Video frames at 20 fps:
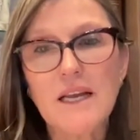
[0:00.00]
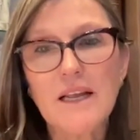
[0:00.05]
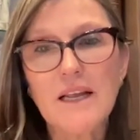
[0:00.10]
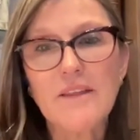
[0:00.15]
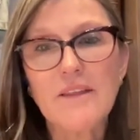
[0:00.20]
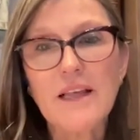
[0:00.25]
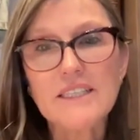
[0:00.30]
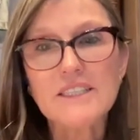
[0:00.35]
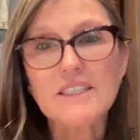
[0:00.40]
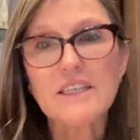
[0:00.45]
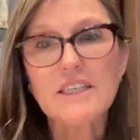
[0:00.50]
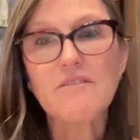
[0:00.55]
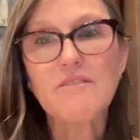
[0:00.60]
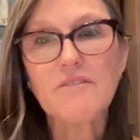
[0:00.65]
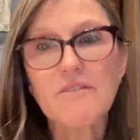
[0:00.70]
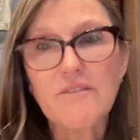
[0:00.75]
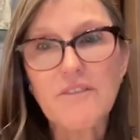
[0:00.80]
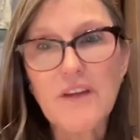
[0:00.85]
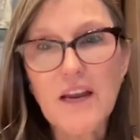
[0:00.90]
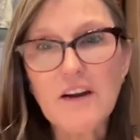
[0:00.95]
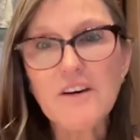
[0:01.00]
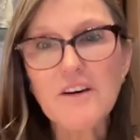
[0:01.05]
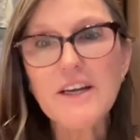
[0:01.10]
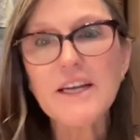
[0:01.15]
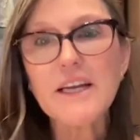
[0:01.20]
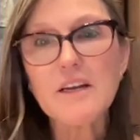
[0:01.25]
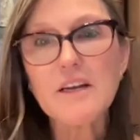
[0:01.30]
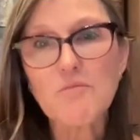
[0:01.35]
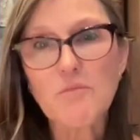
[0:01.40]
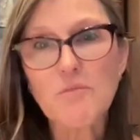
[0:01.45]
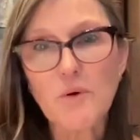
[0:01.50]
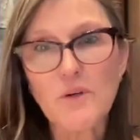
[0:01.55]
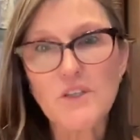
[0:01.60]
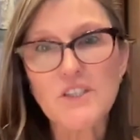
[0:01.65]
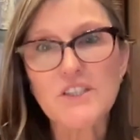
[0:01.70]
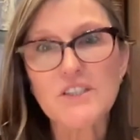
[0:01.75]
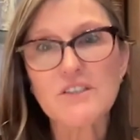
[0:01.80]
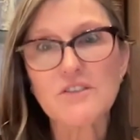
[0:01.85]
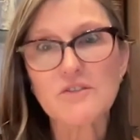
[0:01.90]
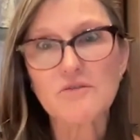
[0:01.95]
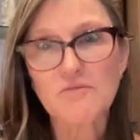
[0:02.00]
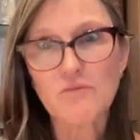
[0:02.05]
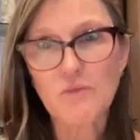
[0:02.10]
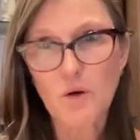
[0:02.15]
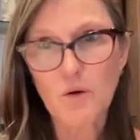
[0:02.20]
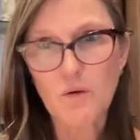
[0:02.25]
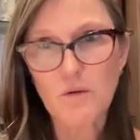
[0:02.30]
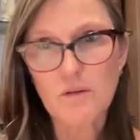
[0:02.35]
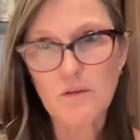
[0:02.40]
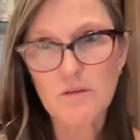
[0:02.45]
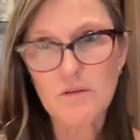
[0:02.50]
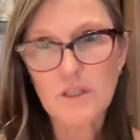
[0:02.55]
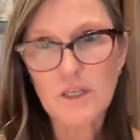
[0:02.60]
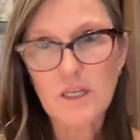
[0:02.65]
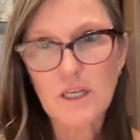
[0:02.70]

That's a very important role.